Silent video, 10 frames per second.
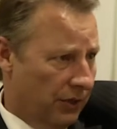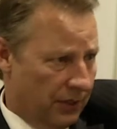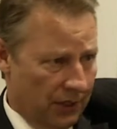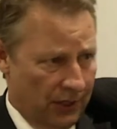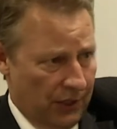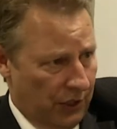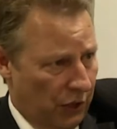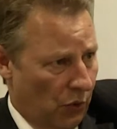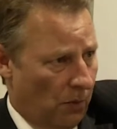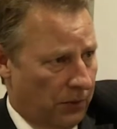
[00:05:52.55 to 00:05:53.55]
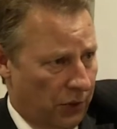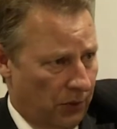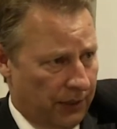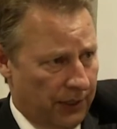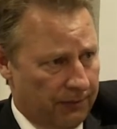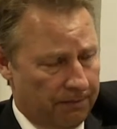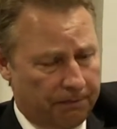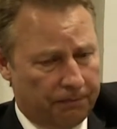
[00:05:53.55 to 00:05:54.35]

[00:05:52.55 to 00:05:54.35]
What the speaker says: us new opportunities.